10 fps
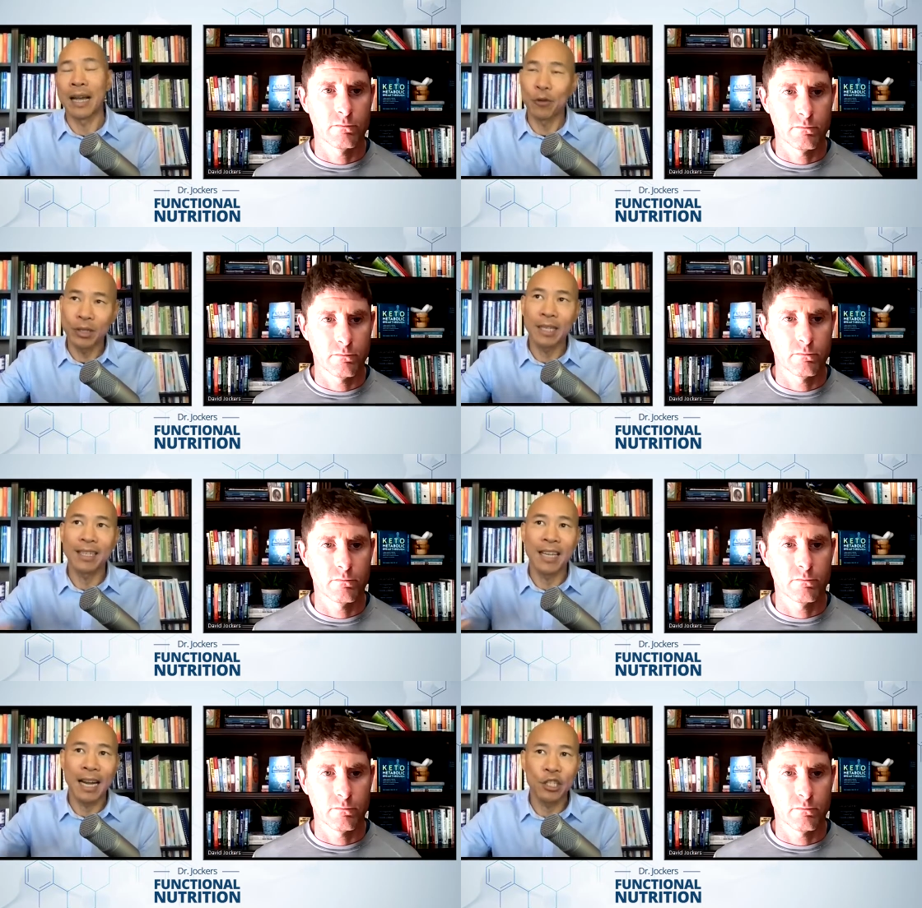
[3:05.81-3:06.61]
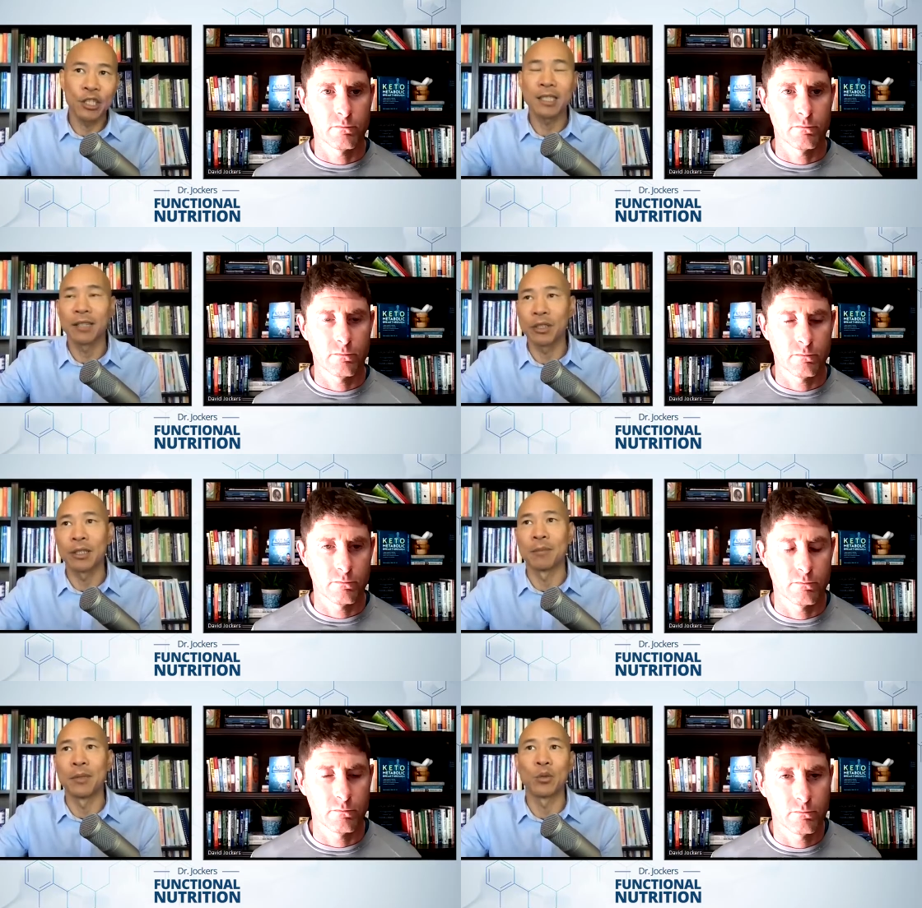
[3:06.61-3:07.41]
Speaker 1: I would say the digestive
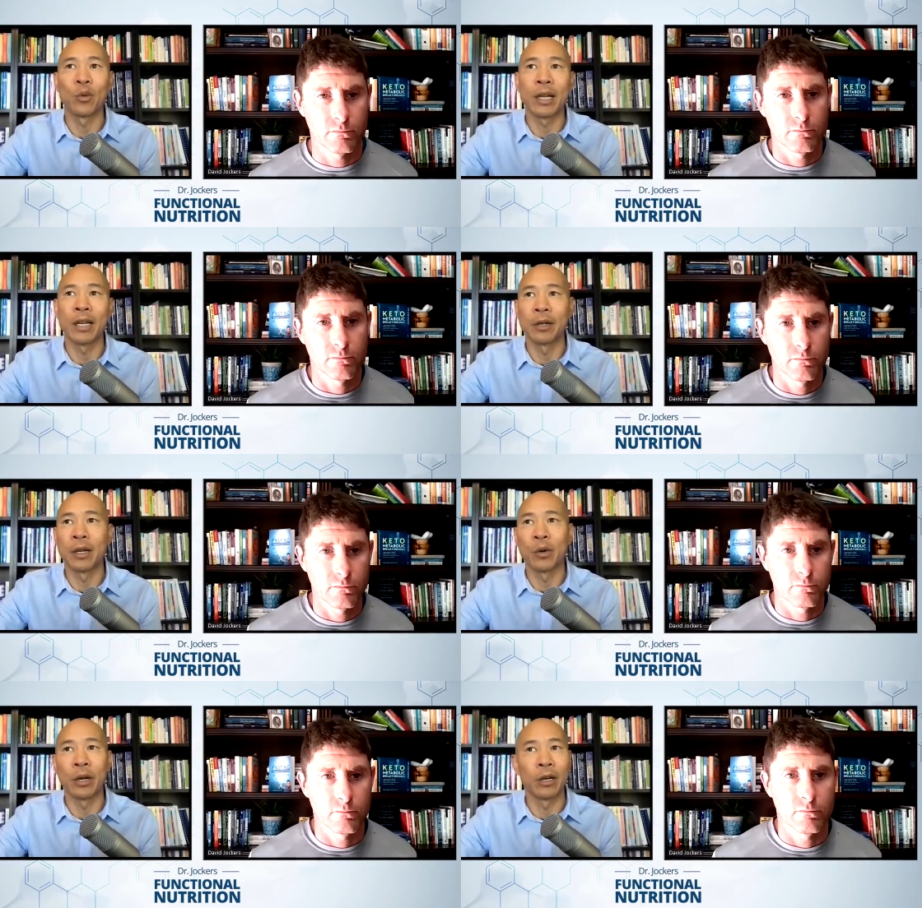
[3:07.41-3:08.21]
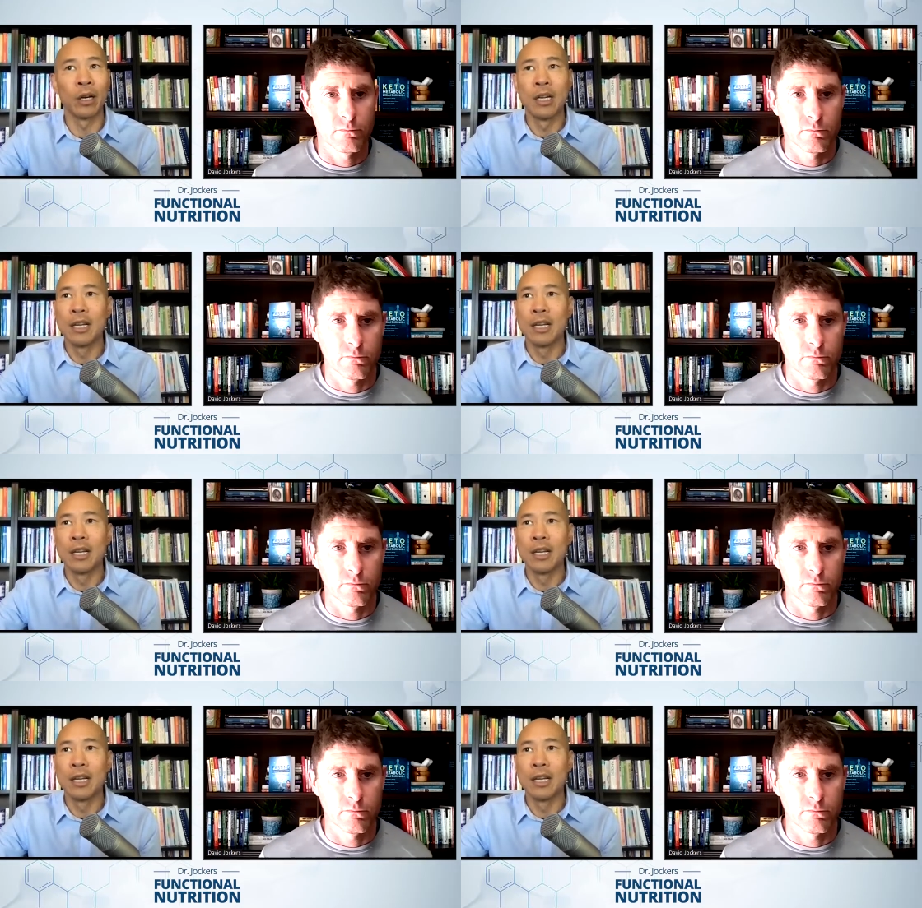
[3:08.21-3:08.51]
system is one area where,